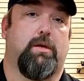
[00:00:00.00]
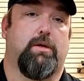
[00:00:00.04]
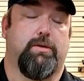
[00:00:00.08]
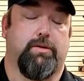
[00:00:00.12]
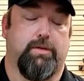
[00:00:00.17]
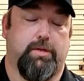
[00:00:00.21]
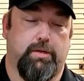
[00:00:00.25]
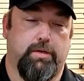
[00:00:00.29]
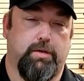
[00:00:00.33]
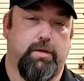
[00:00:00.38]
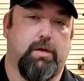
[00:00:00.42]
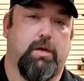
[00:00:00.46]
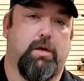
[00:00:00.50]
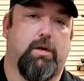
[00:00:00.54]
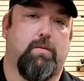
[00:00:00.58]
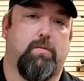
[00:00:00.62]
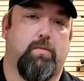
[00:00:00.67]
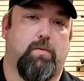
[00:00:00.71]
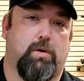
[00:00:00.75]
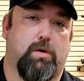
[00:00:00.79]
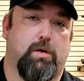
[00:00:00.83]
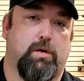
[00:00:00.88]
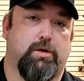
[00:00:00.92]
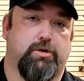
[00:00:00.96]
Do your
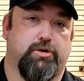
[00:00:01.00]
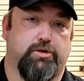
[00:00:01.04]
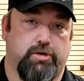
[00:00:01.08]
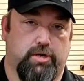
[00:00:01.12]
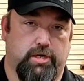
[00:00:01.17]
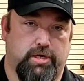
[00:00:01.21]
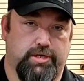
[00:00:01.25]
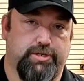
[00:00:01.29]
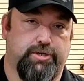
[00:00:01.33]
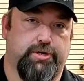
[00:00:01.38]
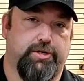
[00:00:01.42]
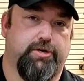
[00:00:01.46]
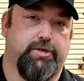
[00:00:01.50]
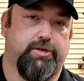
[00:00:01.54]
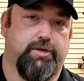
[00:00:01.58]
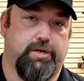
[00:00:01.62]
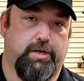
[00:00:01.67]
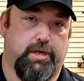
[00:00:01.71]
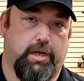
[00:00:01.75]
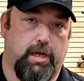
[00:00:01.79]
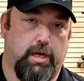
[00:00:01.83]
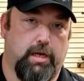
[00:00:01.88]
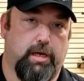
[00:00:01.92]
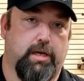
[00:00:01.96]
homework, trust your
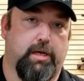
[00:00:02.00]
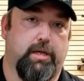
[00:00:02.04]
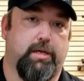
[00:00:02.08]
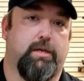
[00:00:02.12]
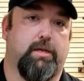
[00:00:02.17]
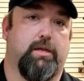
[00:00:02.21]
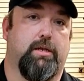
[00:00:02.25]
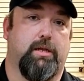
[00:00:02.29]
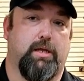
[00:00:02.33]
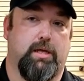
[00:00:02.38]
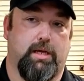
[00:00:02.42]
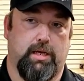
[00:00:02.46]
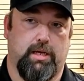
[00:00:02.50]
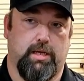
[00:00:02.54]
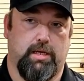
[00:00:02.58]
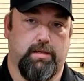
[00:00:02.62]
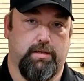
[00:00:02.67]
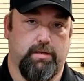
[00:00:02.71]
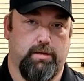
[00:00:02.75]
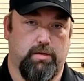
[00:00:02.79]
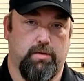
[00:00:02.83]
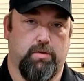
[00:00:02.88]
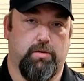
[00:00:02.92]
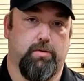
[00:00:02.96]
gut,
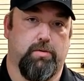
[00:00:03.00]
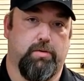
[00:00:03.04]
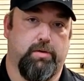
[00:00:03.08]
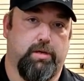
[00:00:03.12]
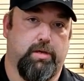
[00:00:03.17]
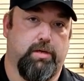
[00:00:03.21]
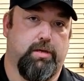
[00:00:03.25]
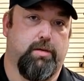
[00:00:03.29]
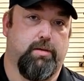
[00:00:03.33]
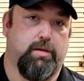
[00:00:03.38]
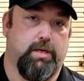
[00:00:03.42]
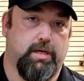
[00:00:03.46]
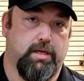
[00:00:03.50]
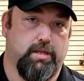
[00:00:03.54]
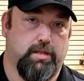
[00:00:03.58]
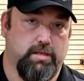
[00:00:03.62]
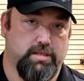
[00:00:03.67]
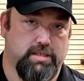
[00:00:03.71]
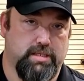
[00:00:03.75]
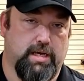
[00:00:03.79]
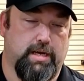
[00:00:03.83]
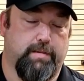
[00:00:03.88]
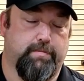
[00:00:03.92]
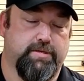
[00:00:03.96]
and you'll get the
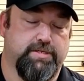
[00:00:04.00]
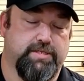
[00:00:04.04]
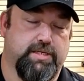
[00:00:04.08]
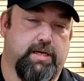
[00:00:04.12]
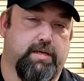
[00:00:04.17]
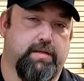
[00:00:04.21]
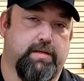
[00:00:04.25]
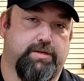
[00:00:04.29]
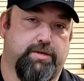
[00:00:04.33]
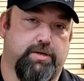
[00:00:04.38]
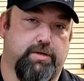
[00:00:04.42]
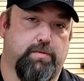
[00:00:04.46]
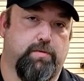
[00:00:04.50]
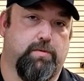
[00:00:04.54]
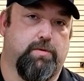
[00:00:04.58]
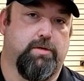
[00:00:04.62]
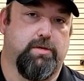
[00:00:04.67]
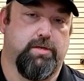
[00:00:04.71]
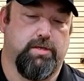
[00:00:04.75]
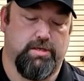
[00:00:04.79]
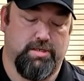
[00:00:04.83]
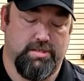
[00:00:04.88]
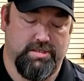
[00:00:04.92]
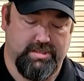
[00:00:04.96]
side-by-side that you
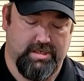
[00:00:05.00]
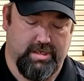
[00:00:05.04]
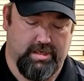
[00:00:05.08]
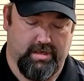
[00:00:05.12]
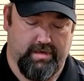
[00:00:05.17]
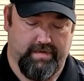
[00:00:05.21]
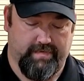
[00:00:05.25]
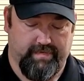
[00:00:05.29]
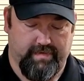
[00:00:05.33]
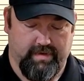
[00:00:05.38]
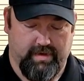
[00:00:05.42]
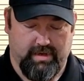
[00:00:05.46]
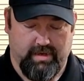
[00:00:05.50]
want and deserve.